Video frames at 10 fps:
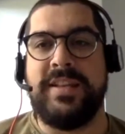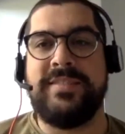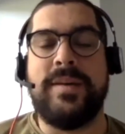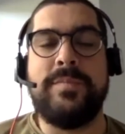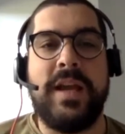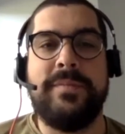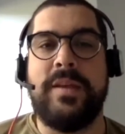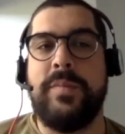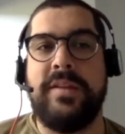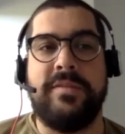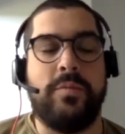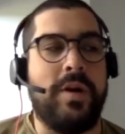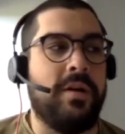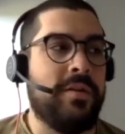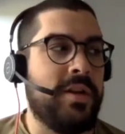And sometimes that means as
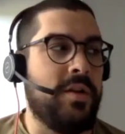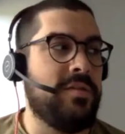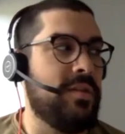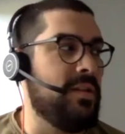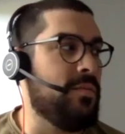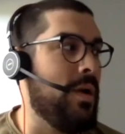well, it's